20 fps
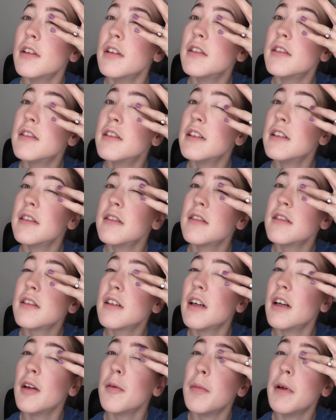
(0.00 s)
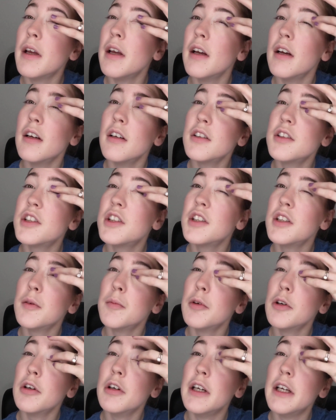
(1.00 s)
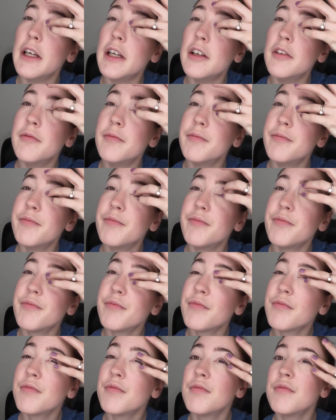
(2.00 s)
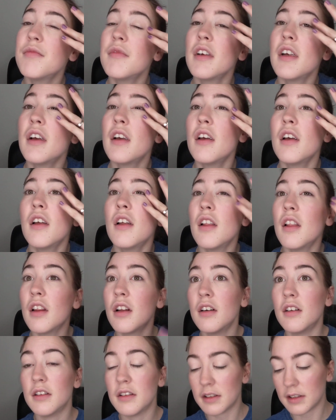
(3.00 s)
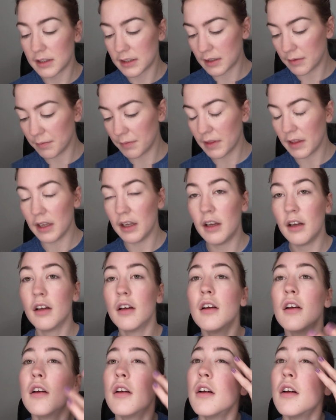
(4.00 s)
it's just going to be a shimmery little something.